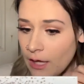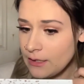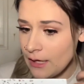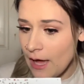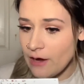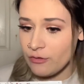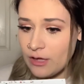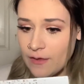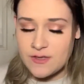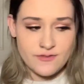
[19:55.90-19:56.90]
And yeah, I
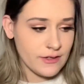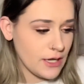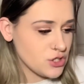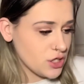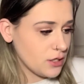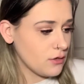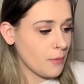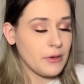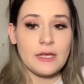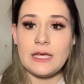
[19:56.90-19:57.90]
really like this foundation.
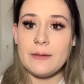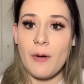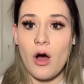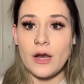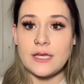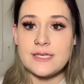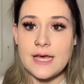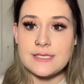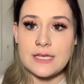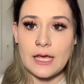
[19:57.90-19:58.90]
I'm gonna keep on
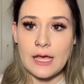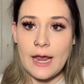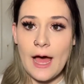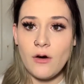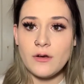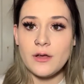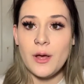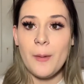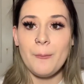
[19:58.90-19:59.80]
testing it out.